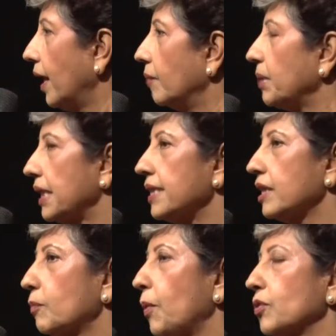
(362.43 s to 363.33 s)
But is
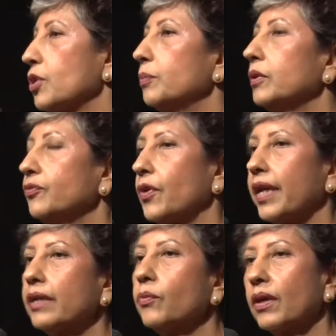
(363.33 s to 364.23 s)
possible for
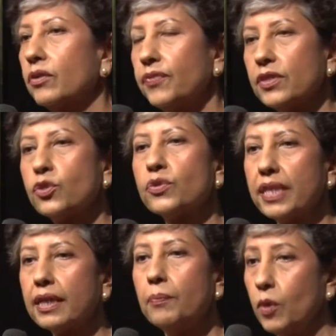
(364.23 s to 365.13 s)
any one of us to
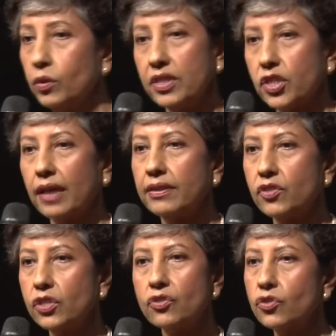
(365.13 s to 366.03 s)
take up all the
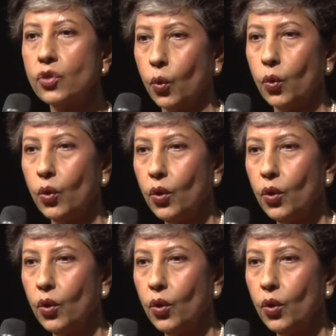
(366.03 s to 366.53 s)
challenges? No.